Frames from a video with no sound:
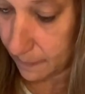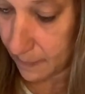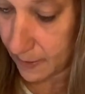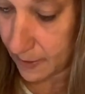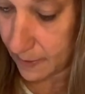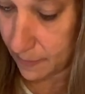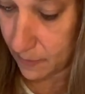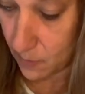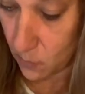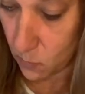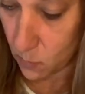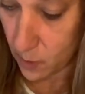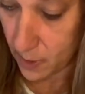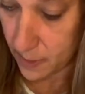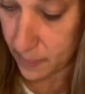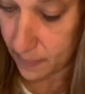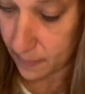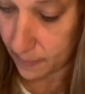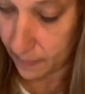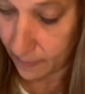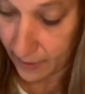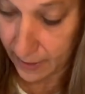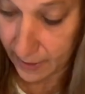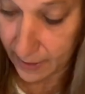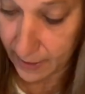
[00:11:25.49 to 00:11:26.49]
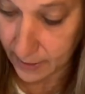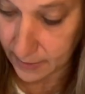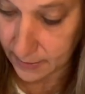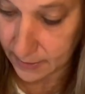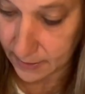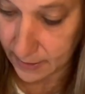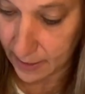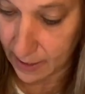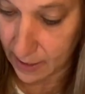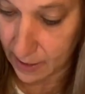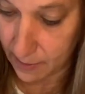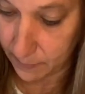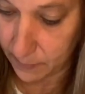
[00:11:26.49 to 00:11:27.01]
And the one, like I
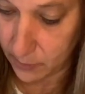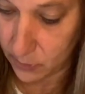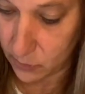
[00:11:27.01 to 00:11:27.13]
said, I'm